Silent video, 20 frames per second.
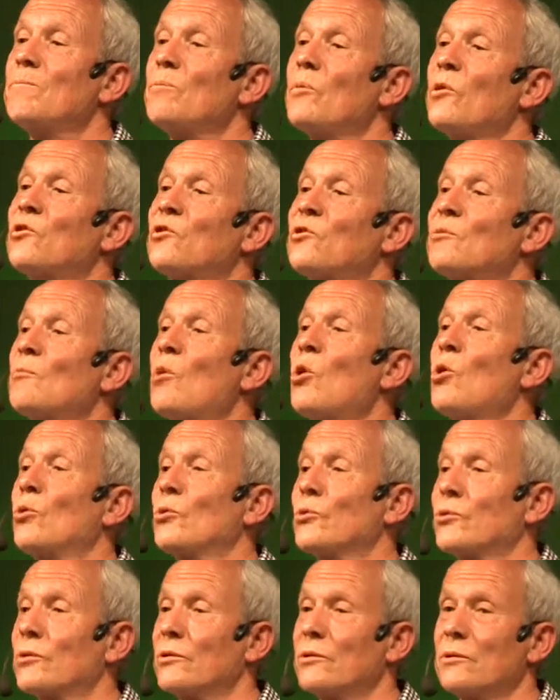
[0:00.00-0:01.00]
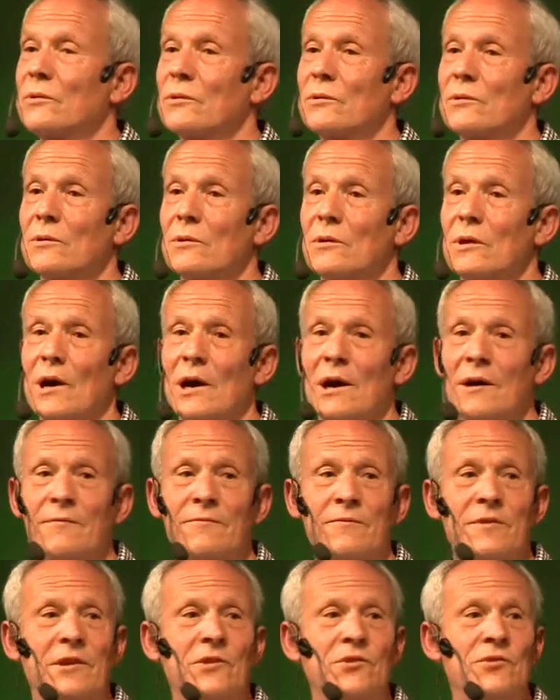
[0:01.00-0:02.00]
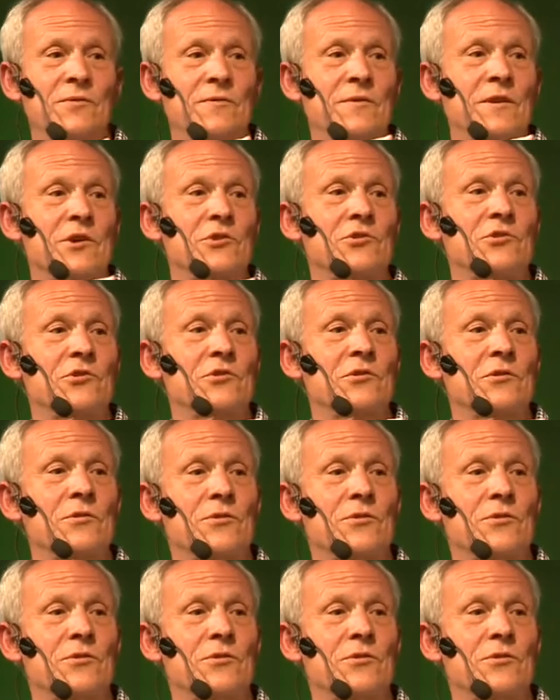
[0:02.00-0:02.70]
smolt of these fish,